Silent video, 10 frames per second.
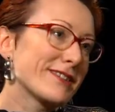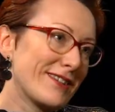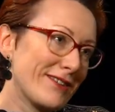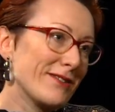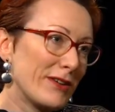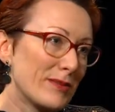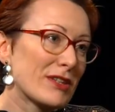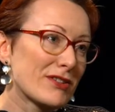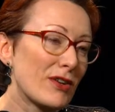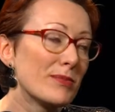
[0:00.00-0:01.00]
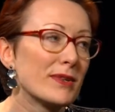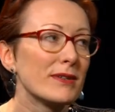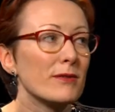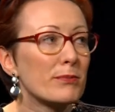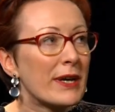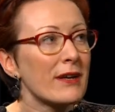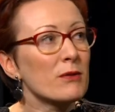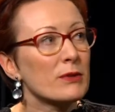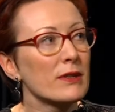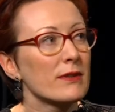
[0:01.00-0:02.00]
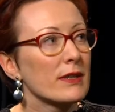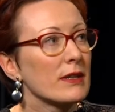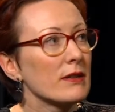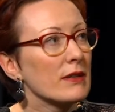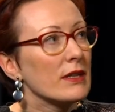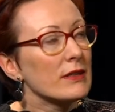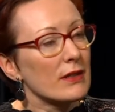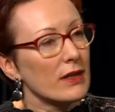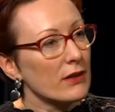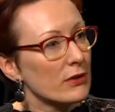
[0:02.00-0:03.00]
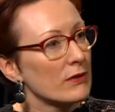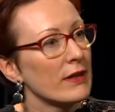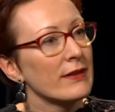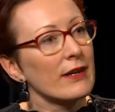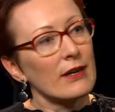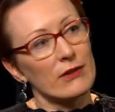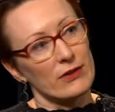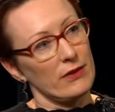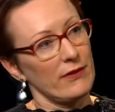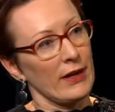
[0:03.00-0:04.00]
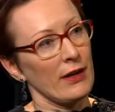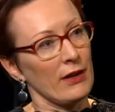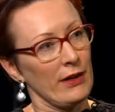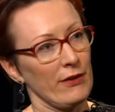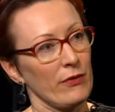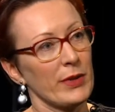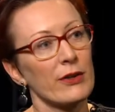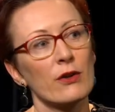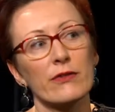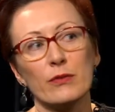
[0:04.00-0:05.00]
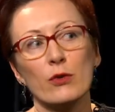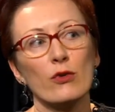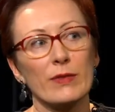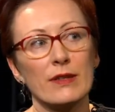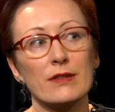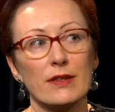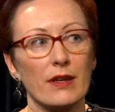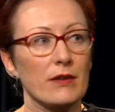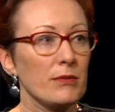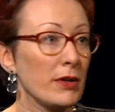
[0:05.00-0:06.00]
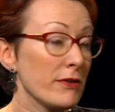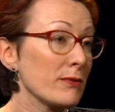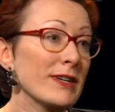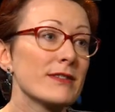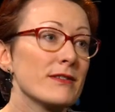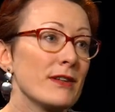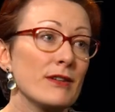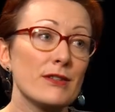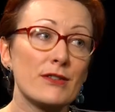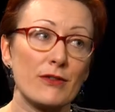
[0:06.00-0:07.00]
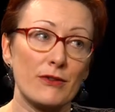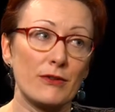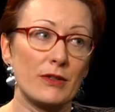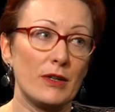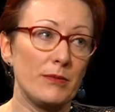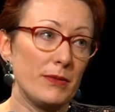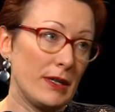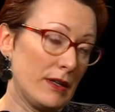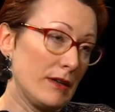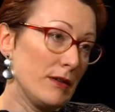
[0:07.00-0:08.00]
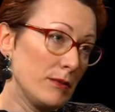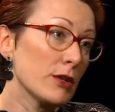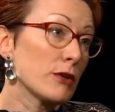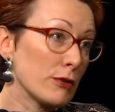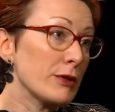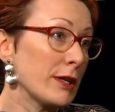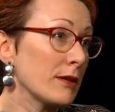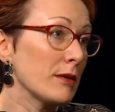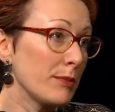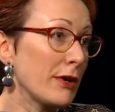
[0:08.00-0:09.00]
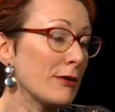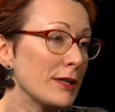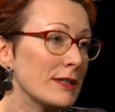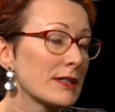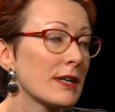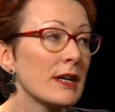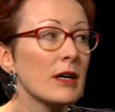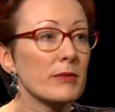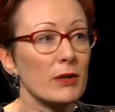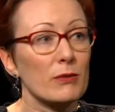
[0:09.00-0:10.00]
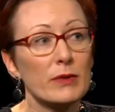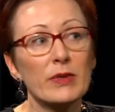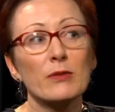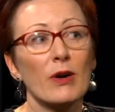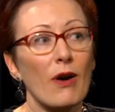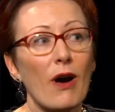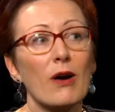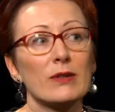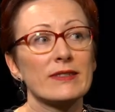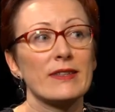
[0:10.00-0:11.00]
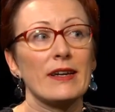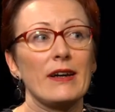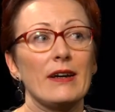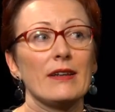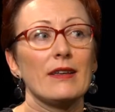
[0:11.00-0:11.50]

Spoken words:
so, very much so. But men were the intellectual and the cultural vanguard of many of the movements in both Western and Eastern Europe, including Poland. But women were always there.